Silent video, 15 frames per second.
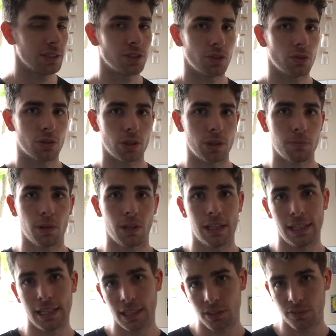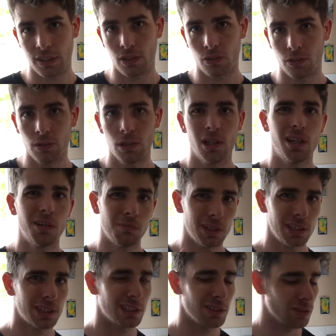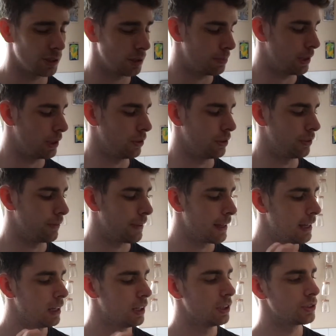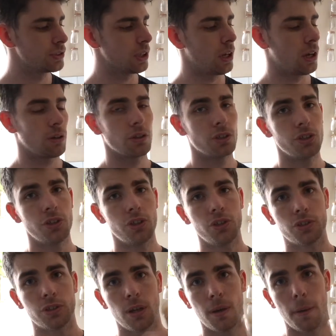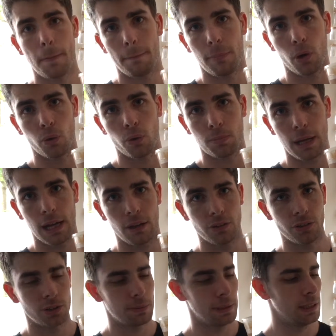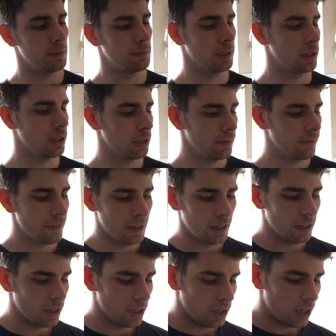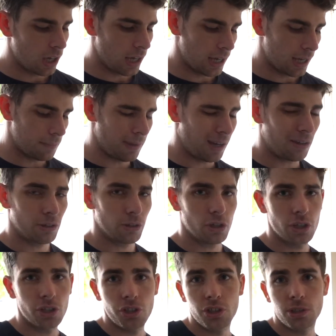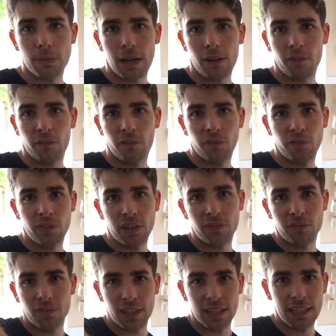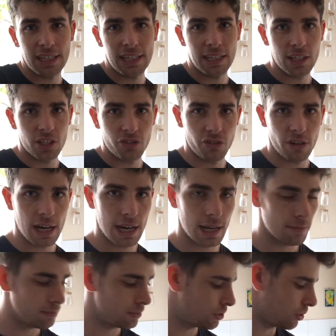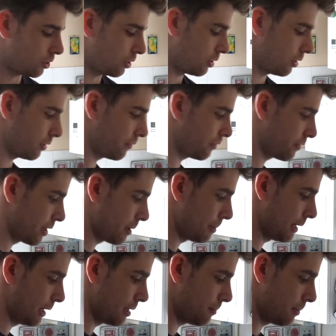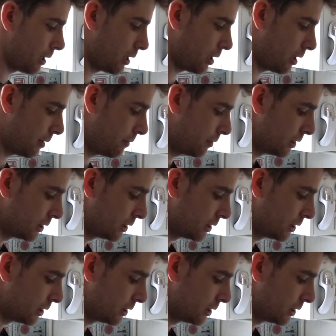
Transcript: you're going to put less fat on, but you're still going to put it on. So I'm going to use bulk powders peanut butter. I'm going to use about 50 grams of the peanut butter.